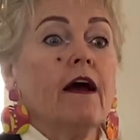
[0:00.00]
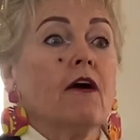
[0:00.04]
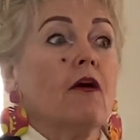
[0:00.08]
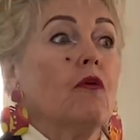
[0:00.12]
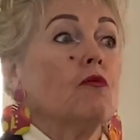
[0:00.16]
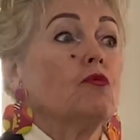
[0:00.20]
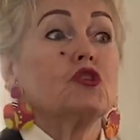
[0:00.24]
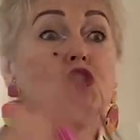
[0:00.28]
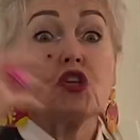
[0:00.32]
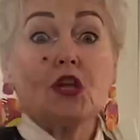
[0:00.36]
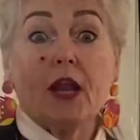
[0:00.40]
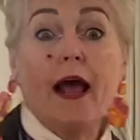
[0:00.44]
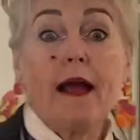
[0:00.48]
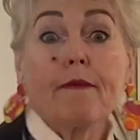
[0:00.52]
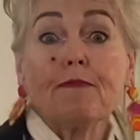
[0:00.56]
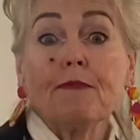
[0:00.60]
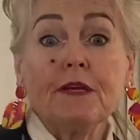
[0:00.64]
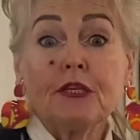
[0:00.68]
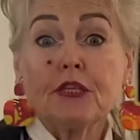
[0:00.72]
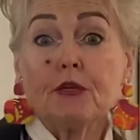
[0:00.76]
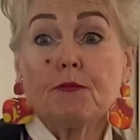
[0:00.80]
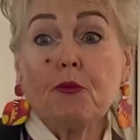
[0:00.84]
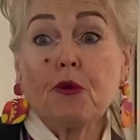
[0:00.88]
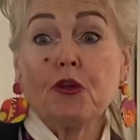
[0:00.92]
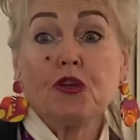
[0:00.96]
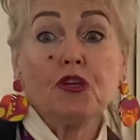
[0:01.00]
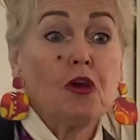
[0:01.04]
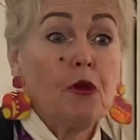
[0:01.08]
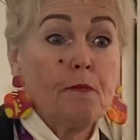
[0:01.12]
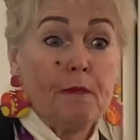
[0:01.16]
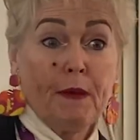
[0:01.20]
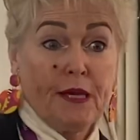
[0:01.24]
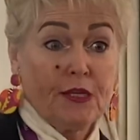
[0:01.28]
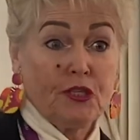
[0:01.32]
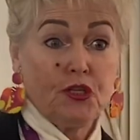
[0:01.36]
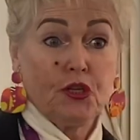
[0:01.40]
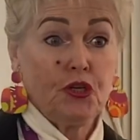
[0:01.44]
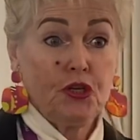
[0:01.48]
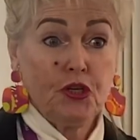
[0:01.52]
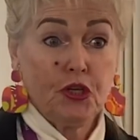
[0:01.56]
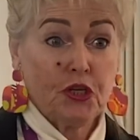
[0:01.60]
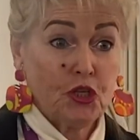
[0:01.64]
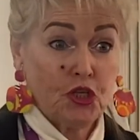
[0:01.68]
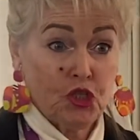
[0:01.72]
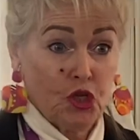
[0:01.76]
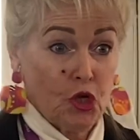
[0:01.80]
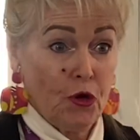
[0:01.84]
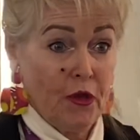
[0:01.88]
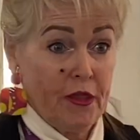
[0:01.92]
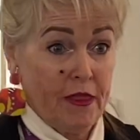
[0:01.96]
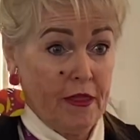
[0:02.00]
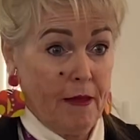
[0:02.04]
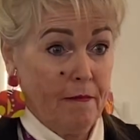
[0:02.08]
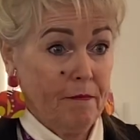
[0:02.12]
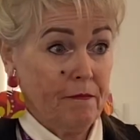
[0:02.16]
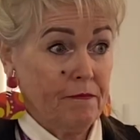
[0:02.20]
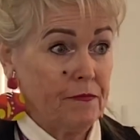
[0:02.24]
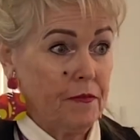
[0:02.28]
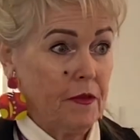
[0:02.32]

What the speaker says: Would you like me to bring you a beer so you can join them?